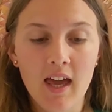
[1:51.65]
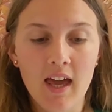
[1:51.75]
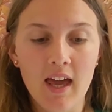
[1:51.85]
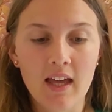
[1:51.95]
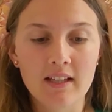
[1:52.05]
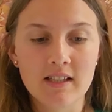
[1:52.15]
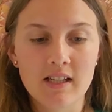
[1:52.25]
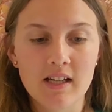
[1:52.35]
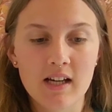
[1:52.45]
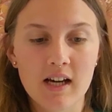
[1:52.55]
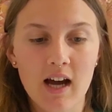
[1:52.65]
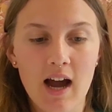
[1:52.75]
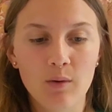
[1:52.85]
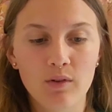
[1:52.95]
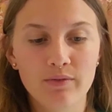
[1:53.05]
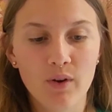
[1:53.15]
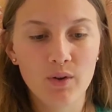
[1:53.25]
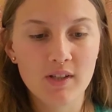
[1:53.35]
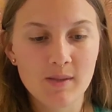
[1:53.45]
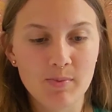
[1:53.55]
And I will
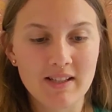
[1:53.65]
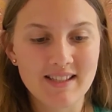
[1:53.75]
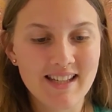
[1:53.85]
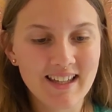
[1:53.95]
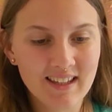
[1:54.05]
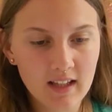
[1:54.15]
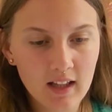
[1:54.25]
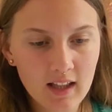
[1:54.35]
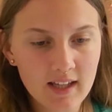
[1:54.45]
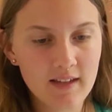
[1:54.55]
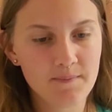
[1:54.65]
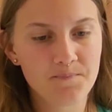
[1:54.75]
focus particularly